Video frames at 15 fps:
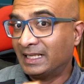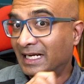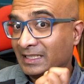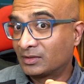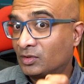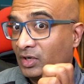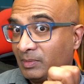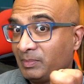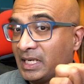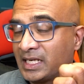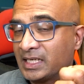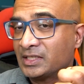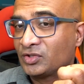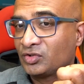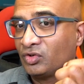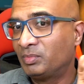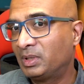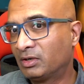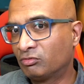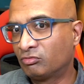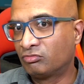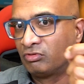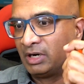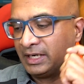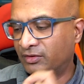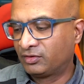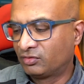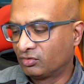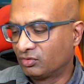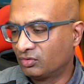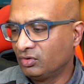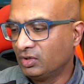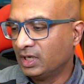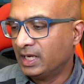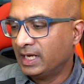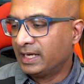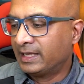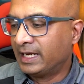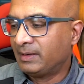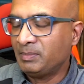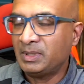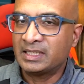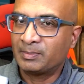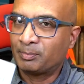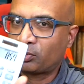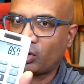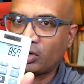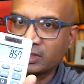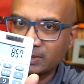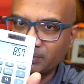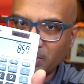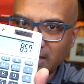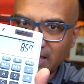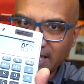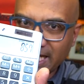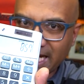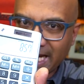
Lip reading: that's going to be consuming right through. That means approximately